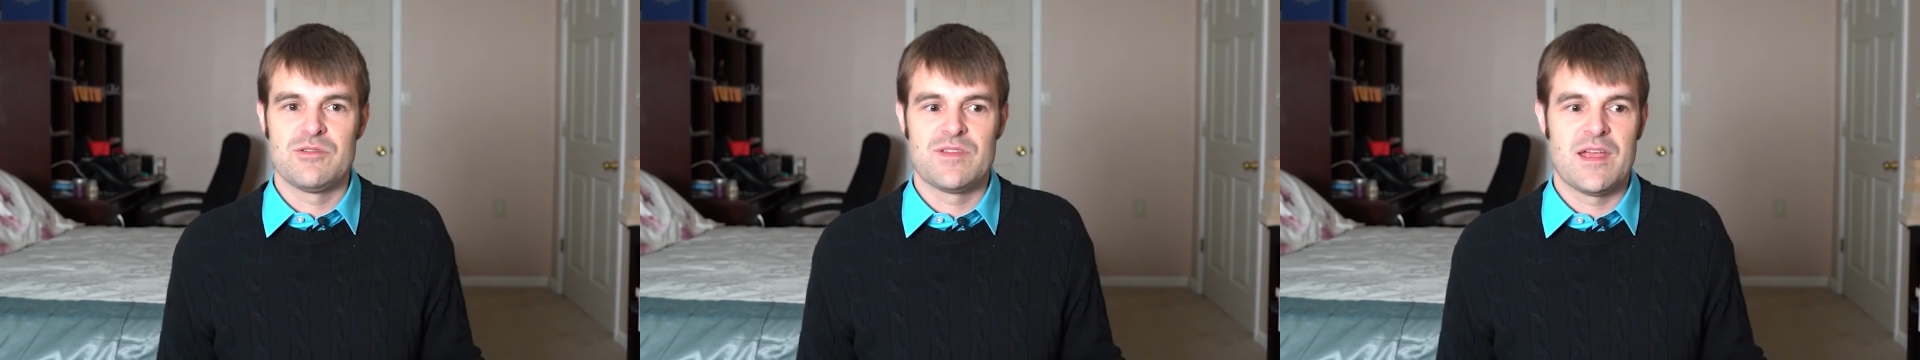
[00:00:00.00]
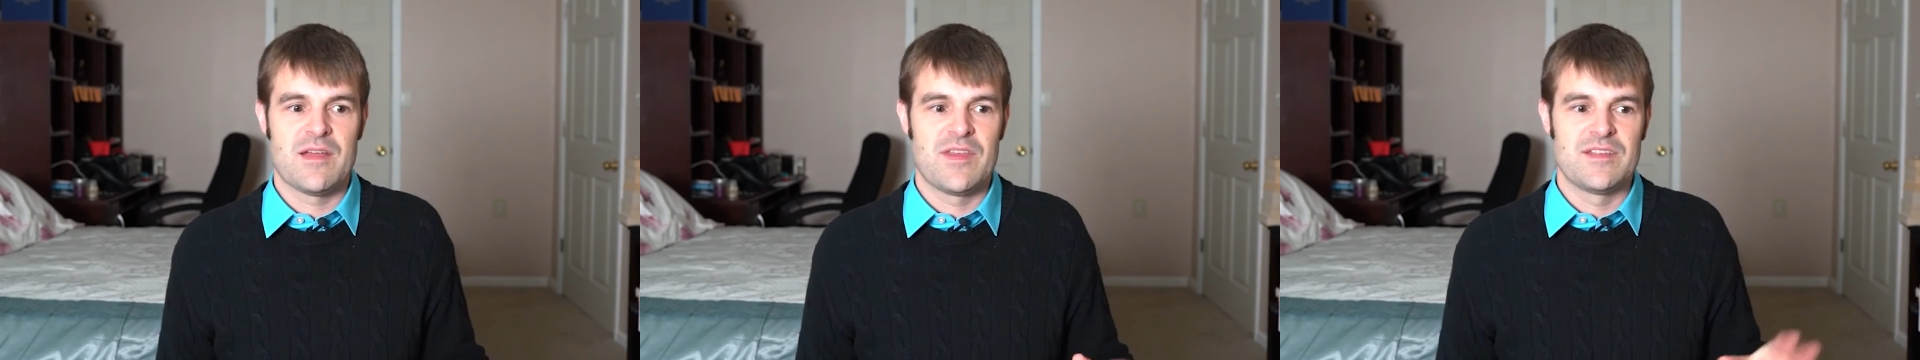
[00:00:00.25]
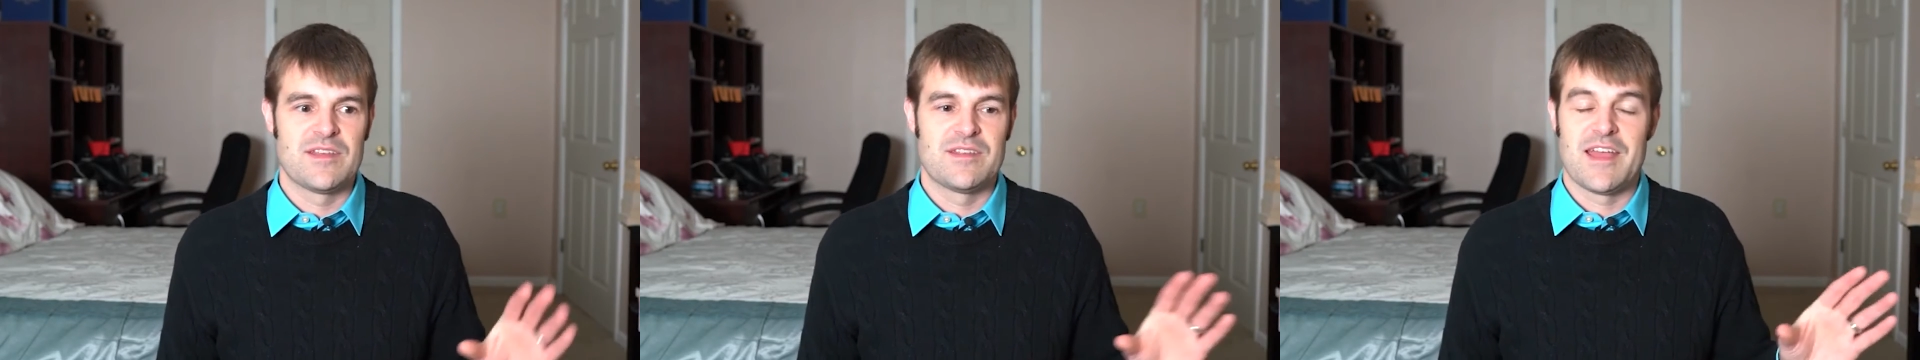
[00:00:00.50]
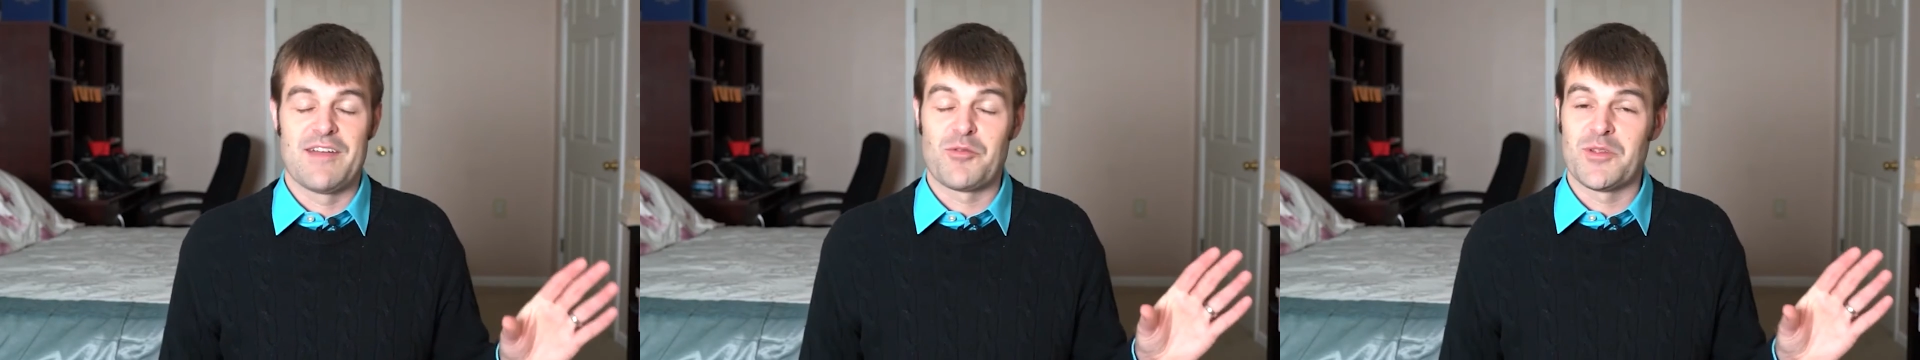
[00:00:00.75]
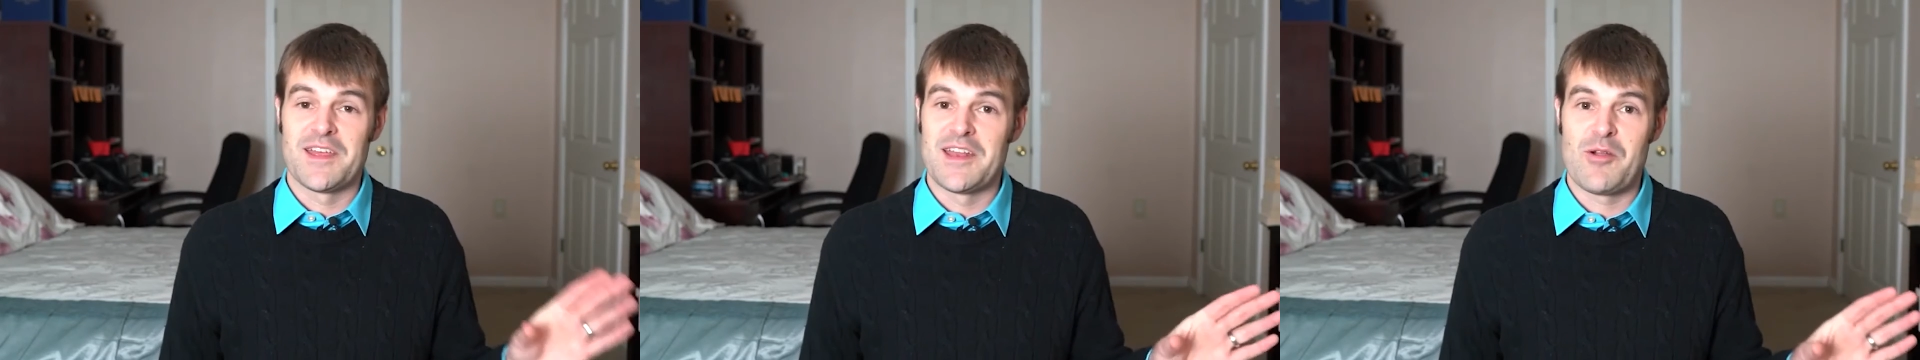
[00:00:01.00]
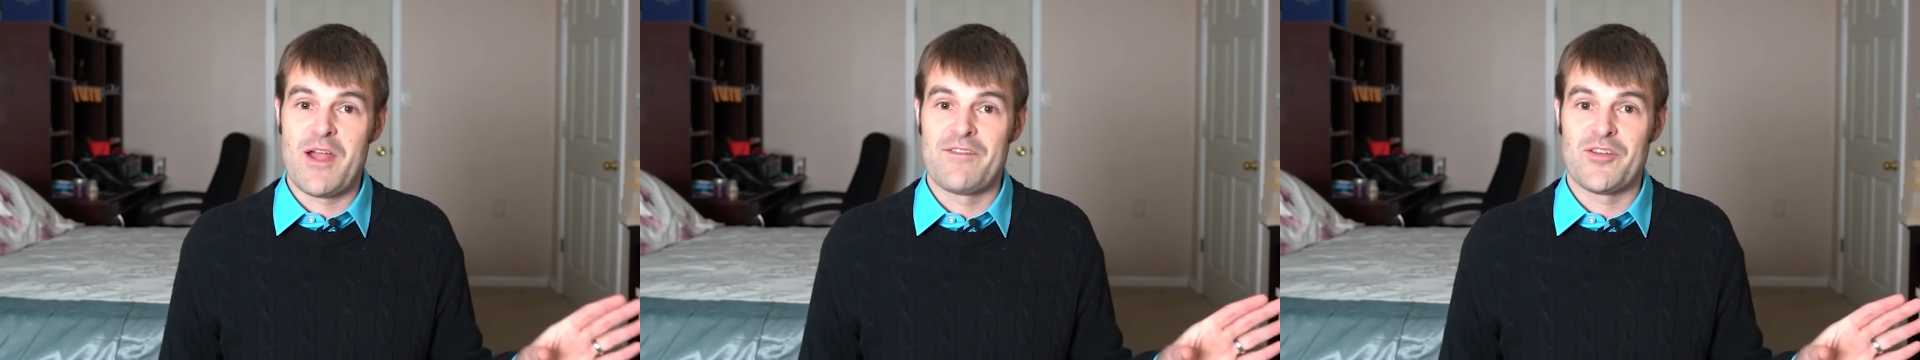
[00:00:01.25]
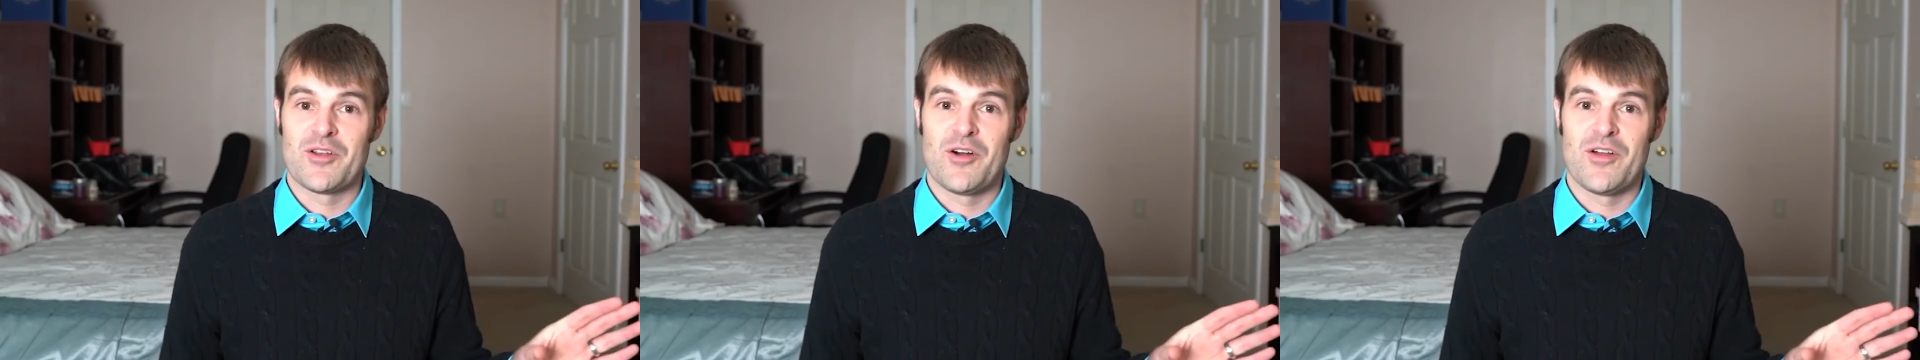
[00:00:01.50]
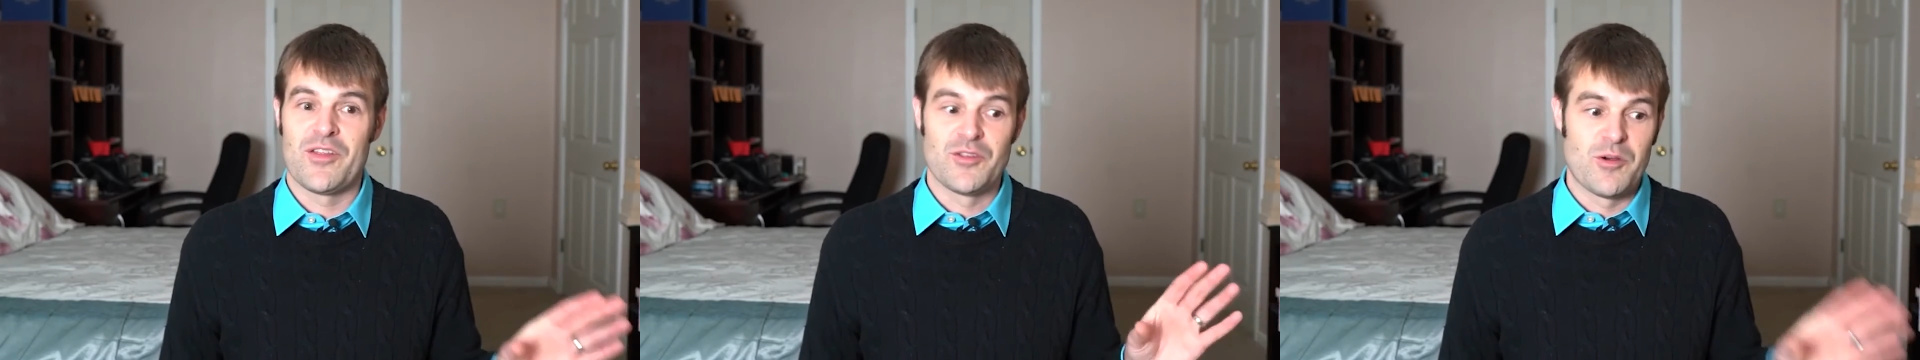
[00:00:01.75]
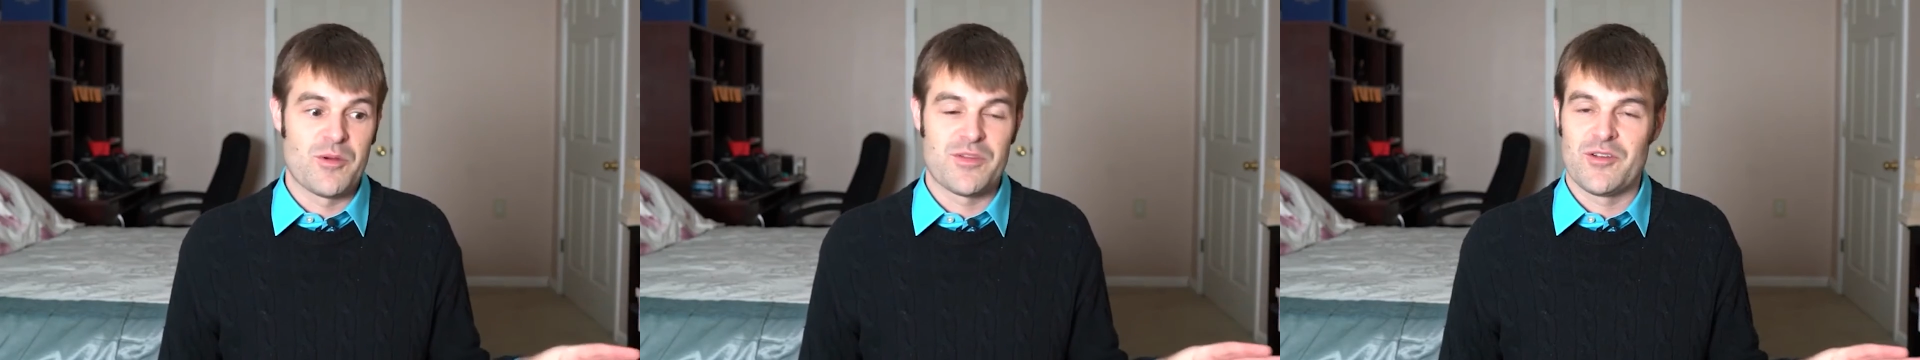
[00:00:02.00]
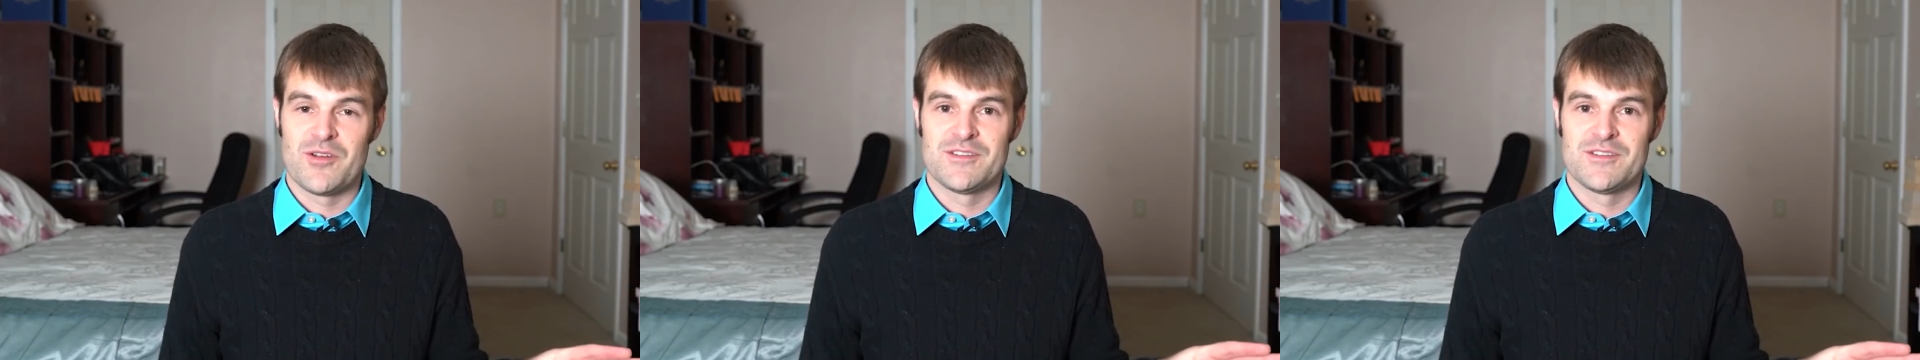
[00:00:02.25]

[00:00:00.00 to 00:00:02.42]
of the WashU thing and they didn't have really any graphic at all.